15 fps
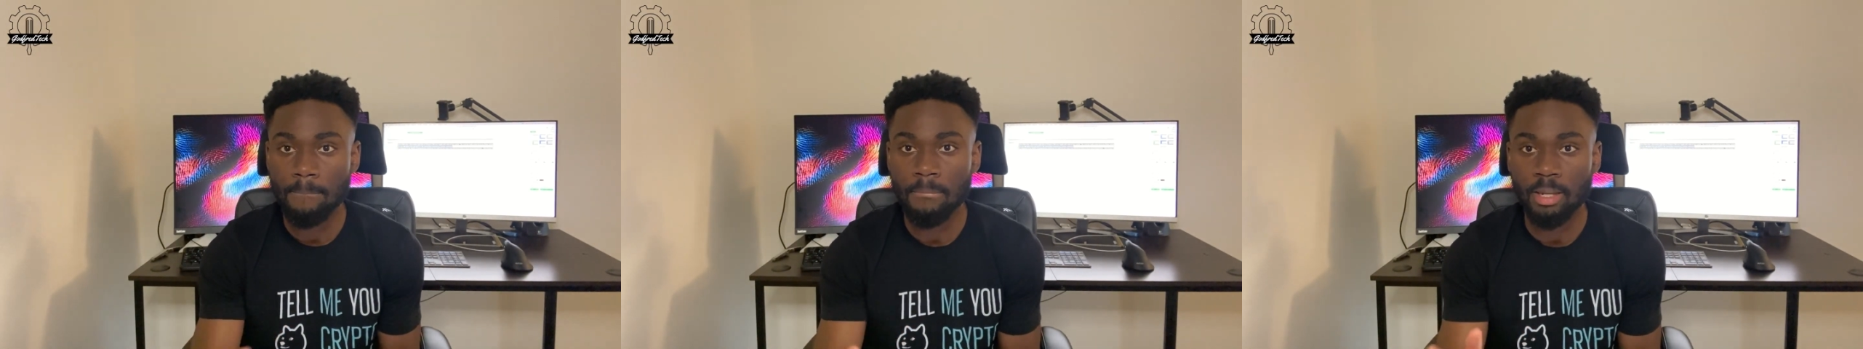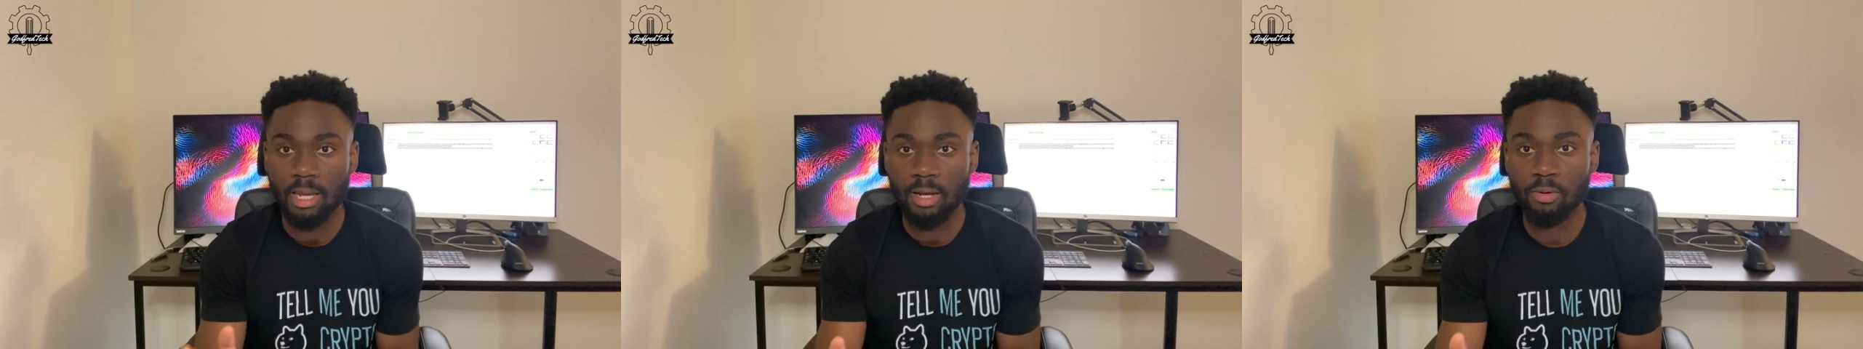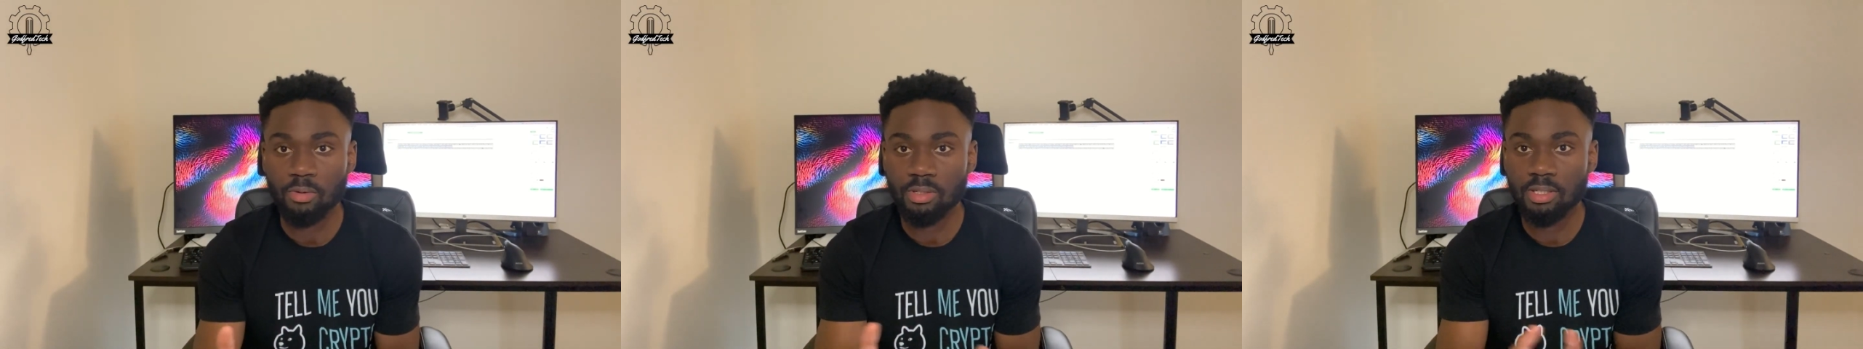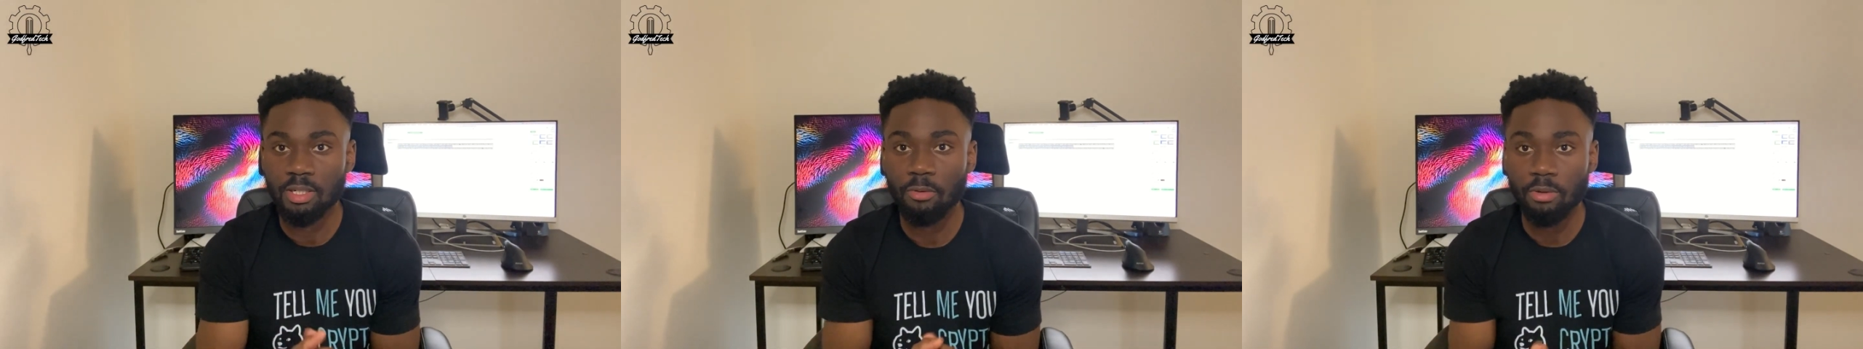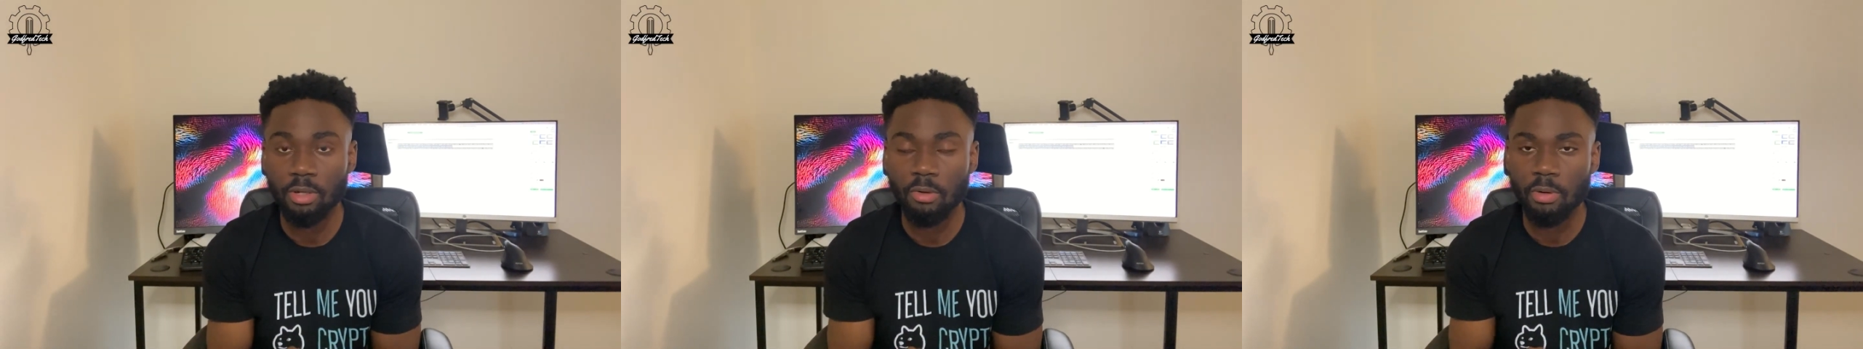mechanical
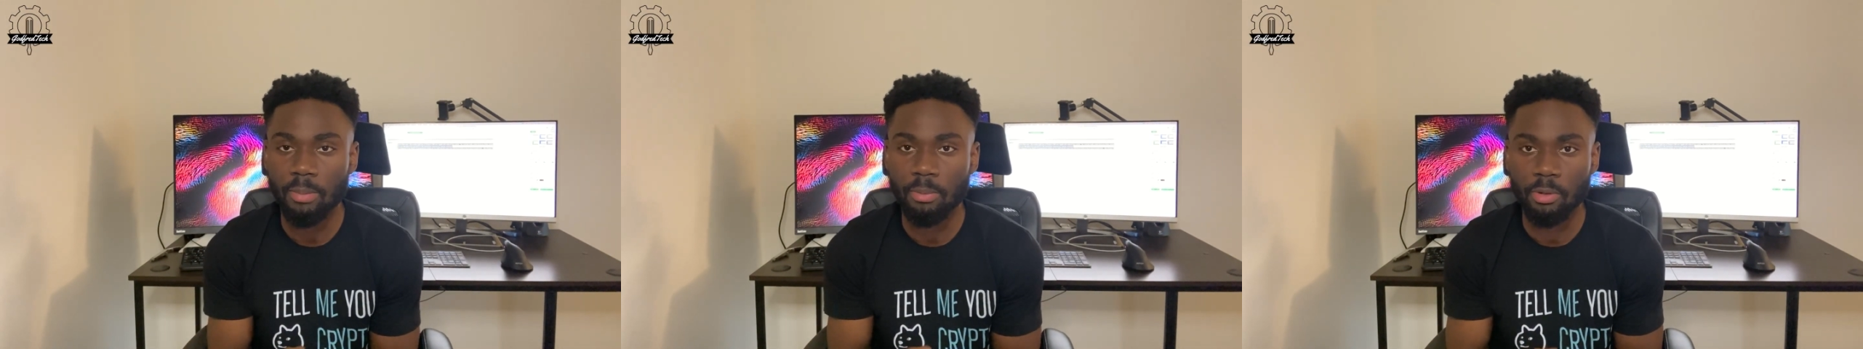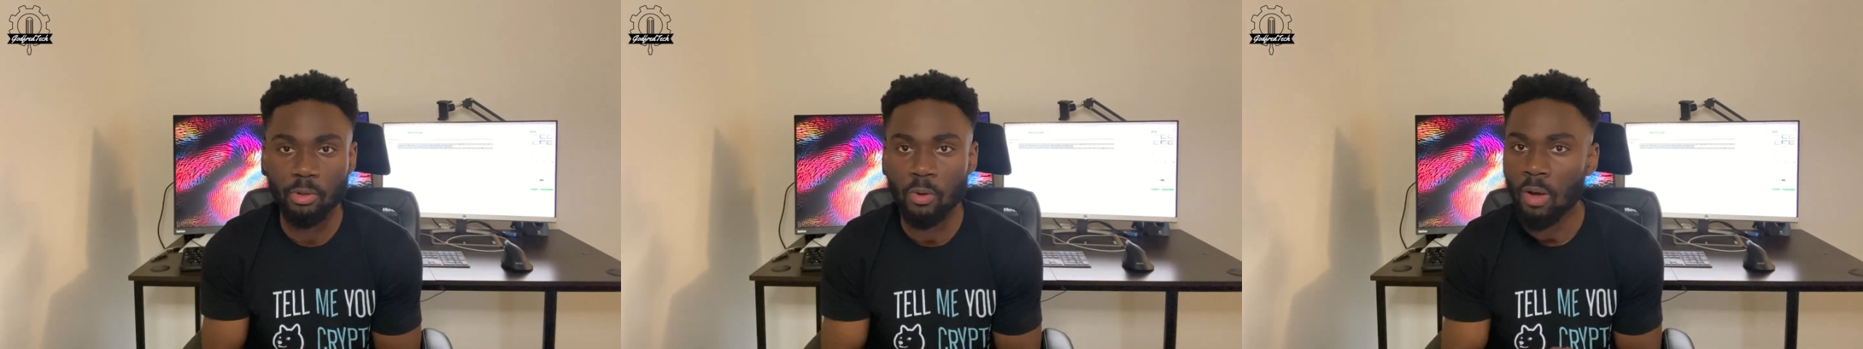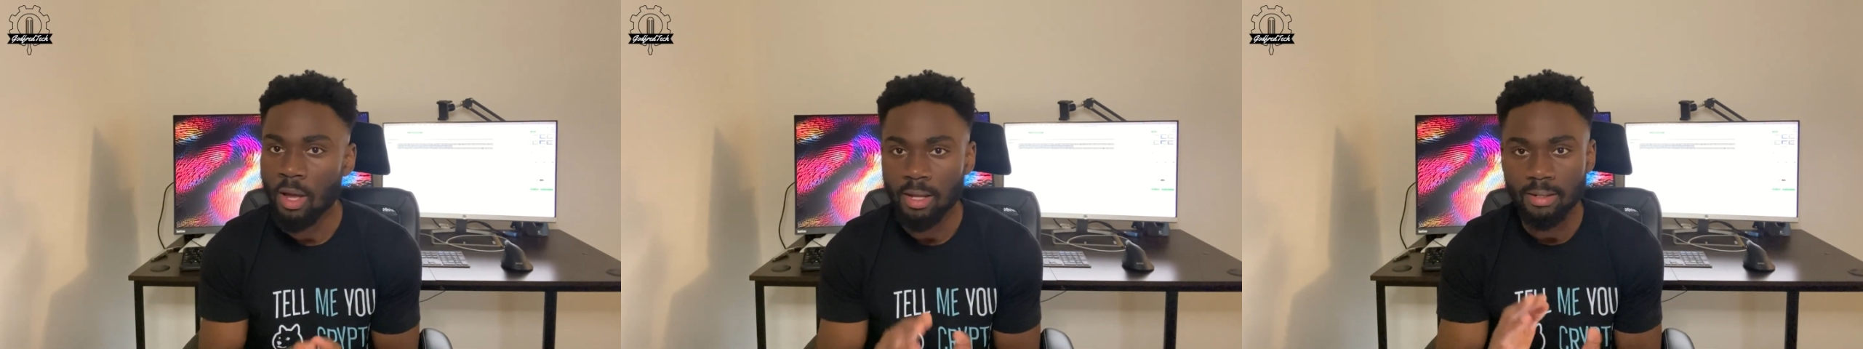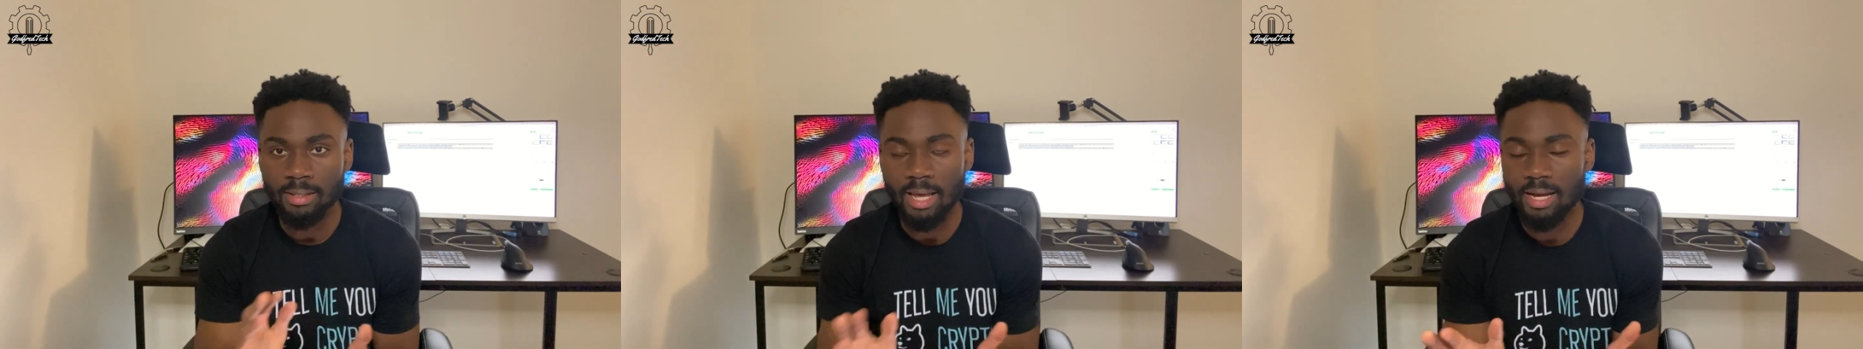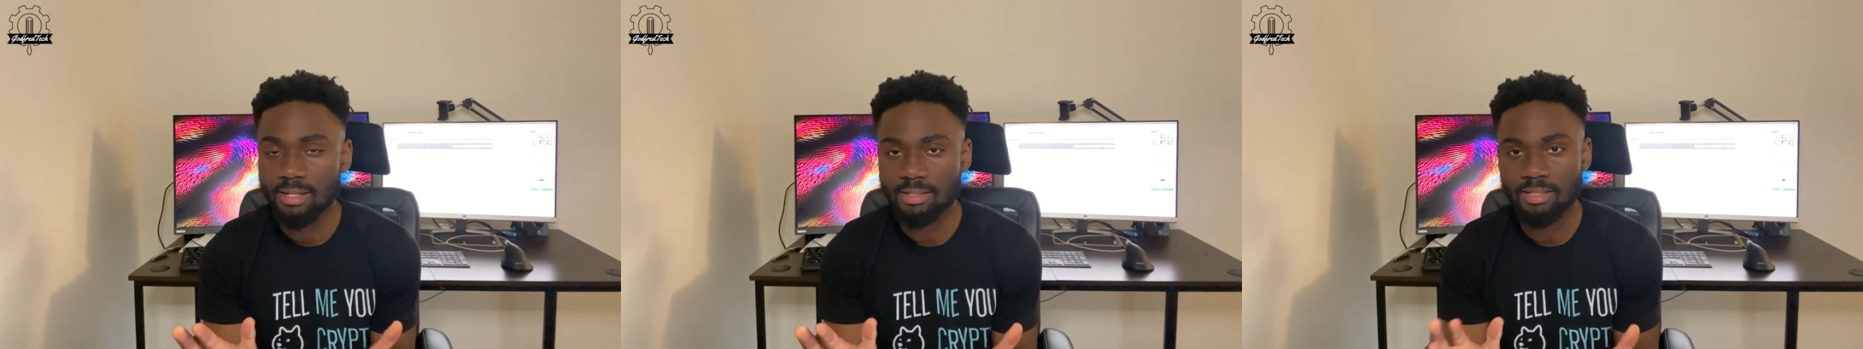engineering degree at Purdue.
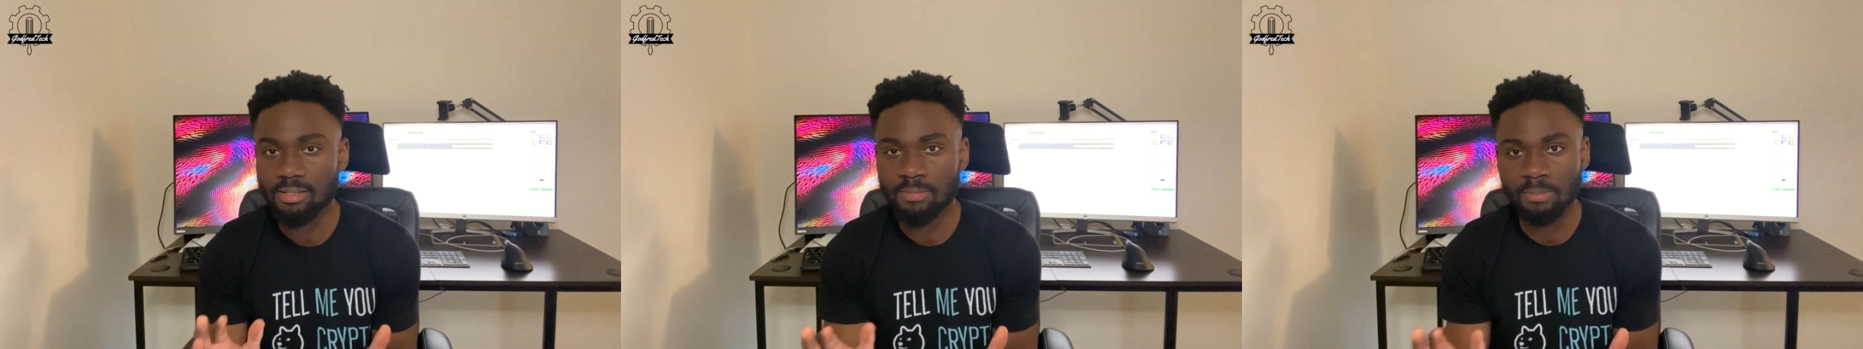That is